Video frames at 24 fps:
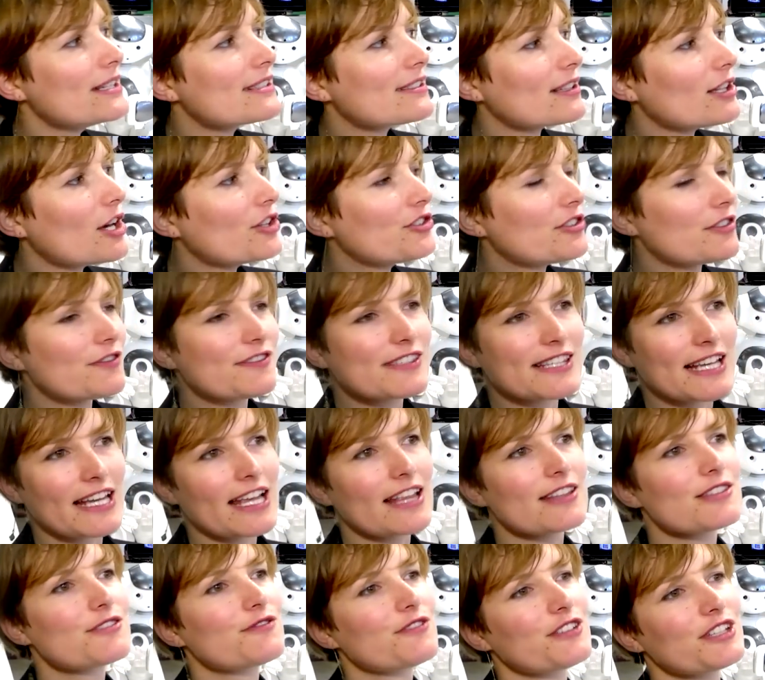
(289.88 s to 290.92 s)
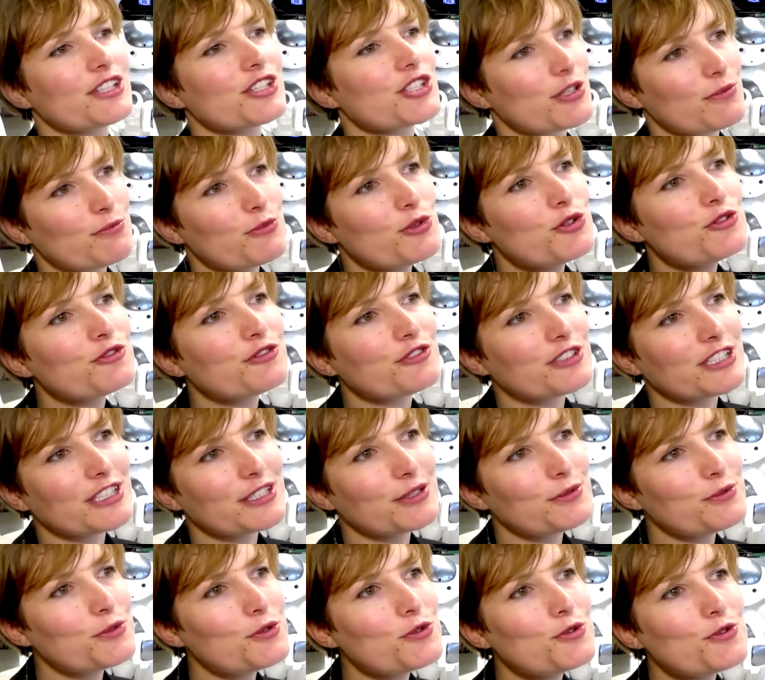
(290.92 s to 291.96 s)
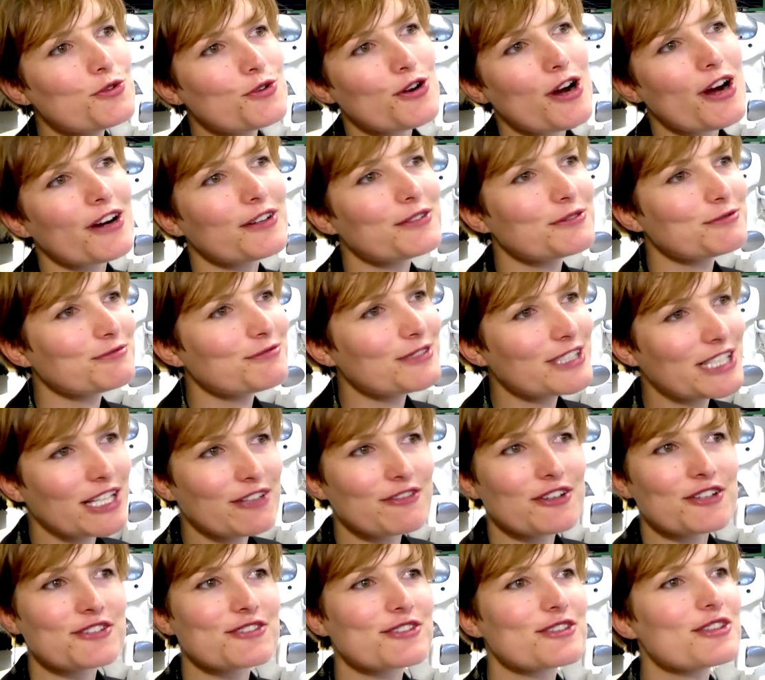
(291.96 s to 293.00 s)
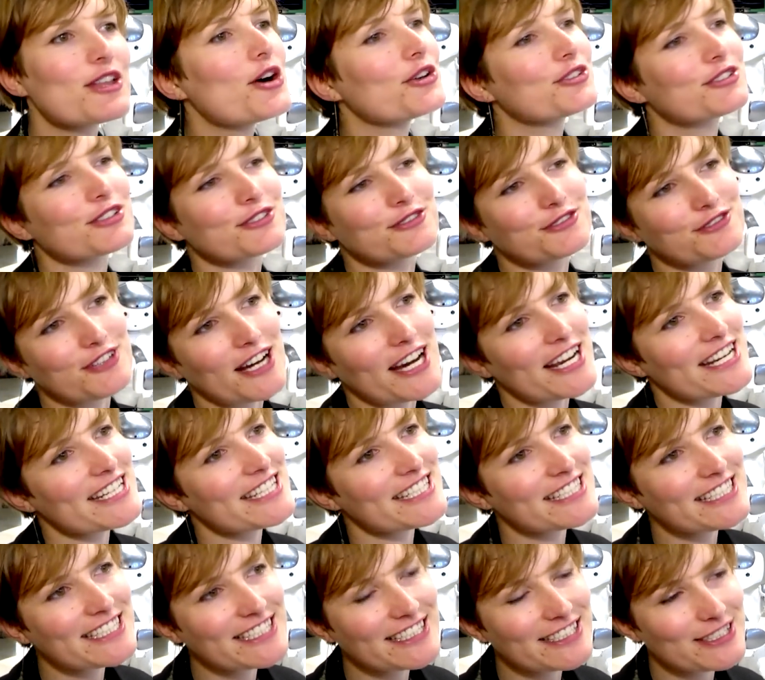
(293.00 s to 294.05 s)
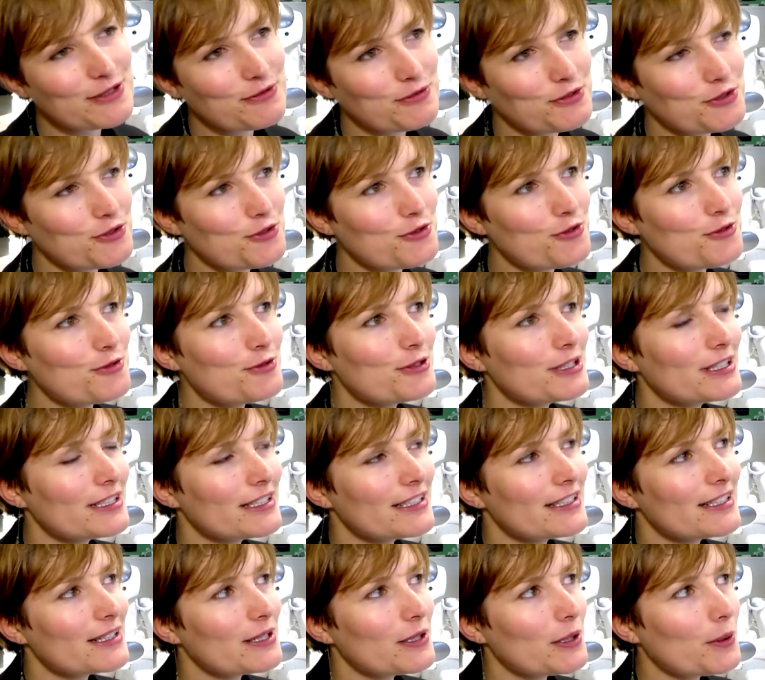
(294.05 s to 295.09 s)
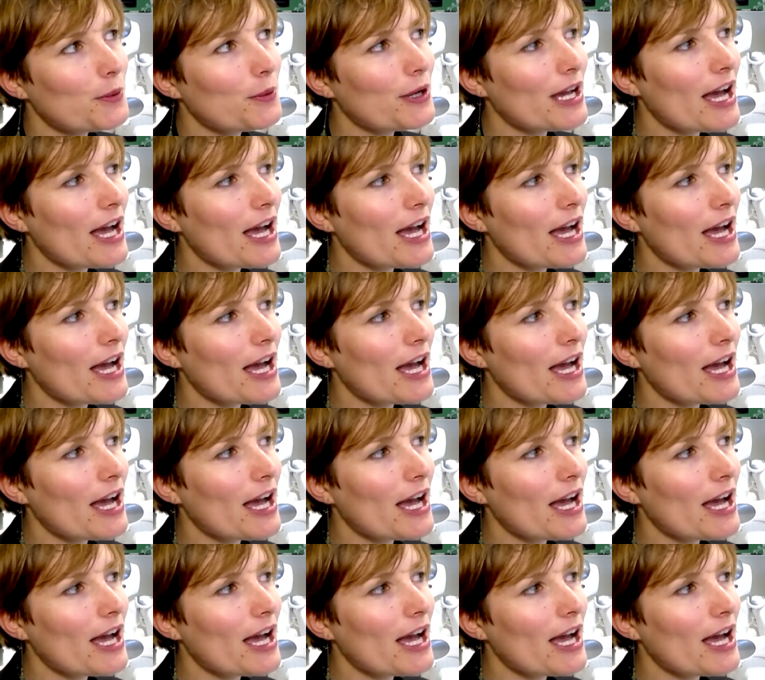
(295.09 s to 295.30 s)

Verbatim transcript: is a lot of science fiction movie who give us a lot of idea, who oh.